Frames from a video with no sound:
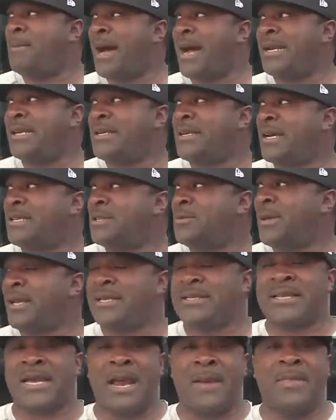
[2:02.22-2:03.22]
body does, and we
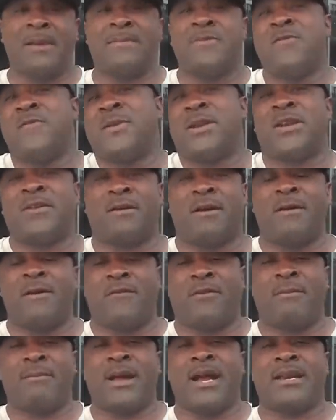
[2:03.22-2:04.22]
can time the movement
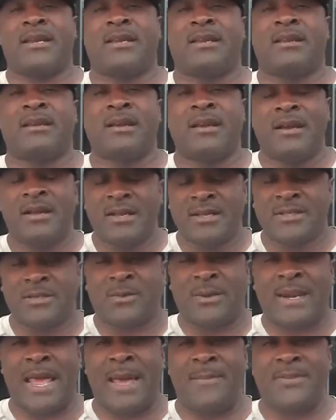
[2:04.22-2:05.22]
of our body.
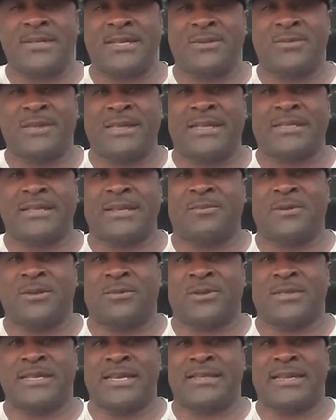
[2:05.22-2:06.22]
So what happens is we'll
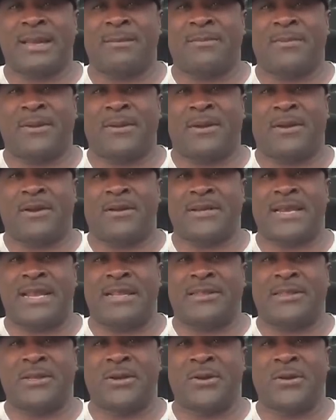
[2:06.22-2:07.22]
take that
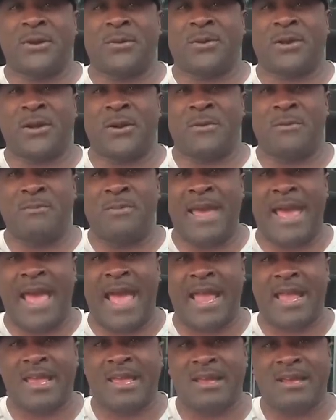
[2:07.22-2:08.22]
load, and we'll go
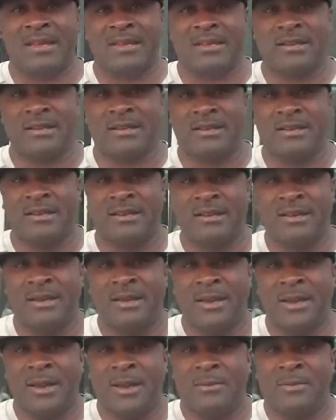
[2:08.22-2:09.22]
back
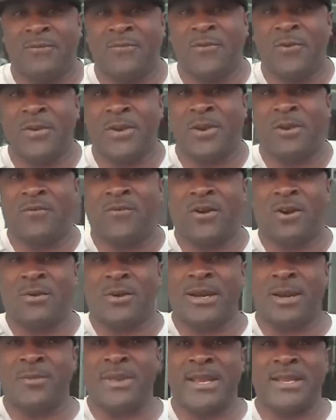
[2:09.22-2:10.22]
before we go
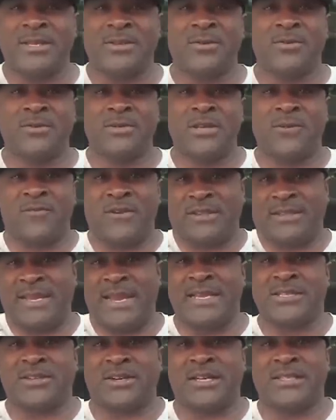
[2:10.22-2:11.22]
forward, and we can do different
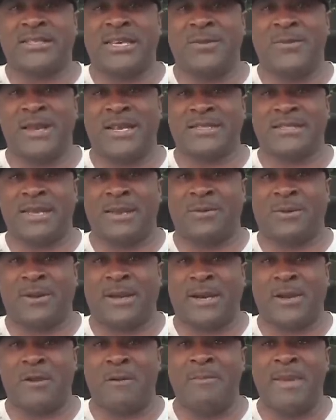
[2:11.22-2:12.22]
things on the tee. We can say, well, I'm
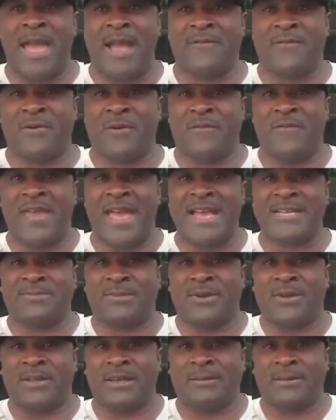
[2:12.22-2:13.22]
going to go back for a
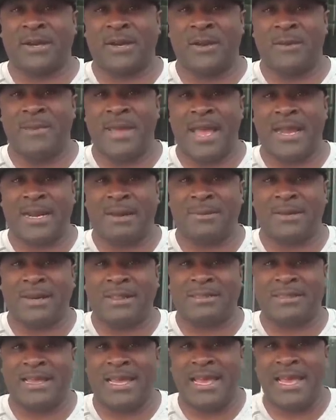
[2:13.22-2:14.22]
fastball, I'm going to go back, and I'm going
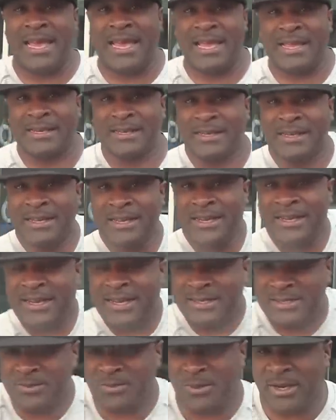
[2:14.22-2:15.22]
to land
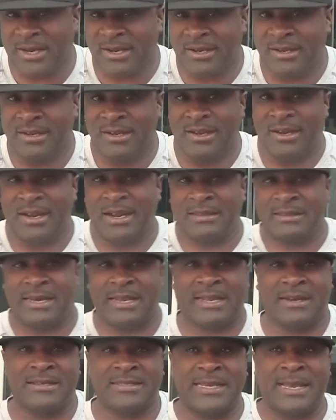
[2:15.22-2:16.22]
and swing. And then
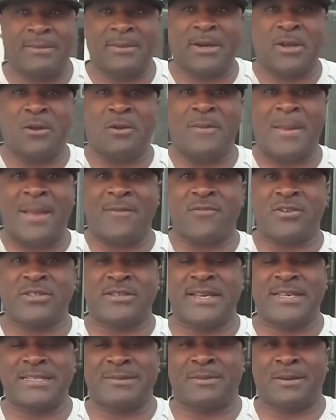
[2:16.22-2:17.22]
I'm going to say, I'm going to go back for a
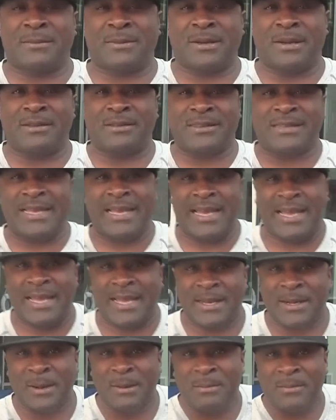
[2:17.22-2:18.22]
changeup, and I'm going to
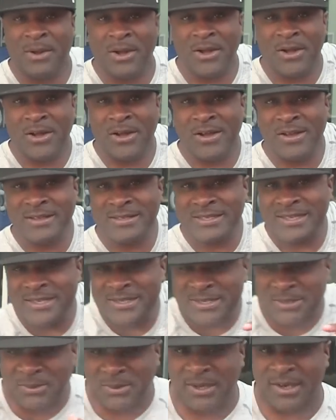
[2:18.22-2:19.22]
land, pause,
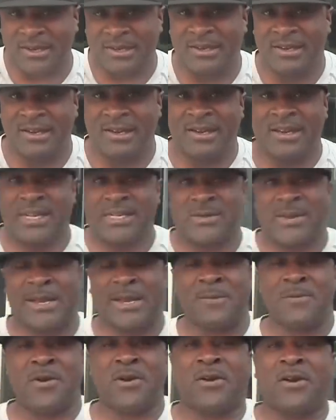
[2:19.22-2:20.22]
and swing. So I
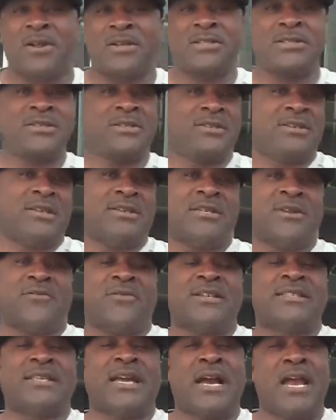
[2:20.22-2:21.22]
can work on the
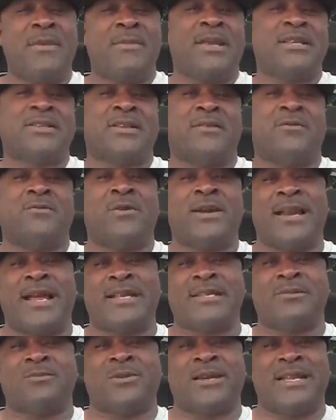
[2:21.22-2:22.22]
different timings of when
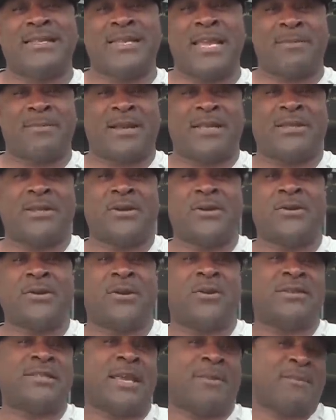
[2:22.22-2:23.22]
I take my load,
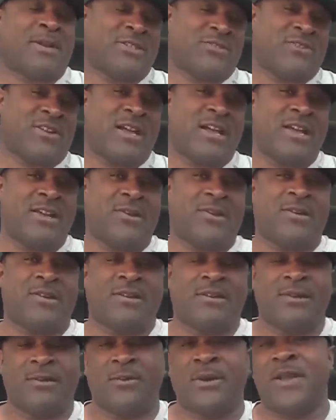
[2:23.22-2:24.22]
or I'll take my stride, or
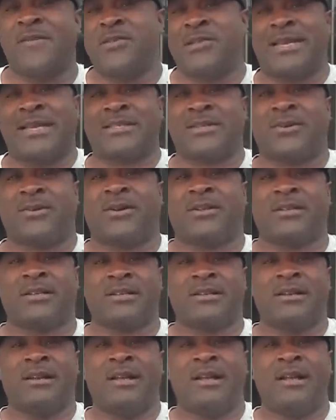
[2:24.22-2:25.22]
whatever you like to call it,